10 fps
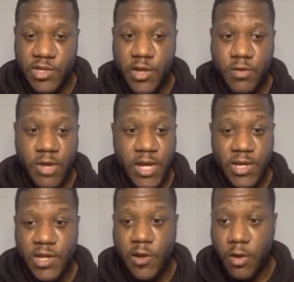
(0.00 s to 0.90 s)
So,
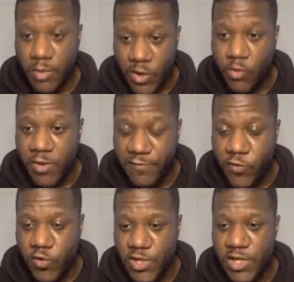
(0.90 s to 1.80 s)
you know, a little bit
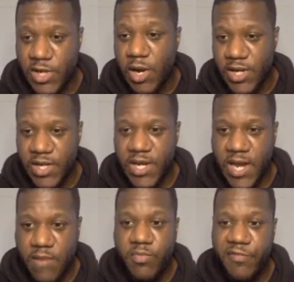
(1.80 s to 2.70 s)
fortunate that I did
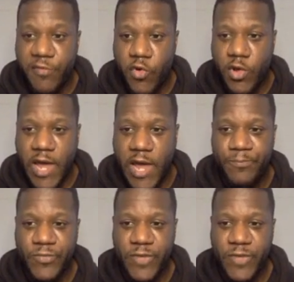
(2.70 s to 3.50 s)
get in before that,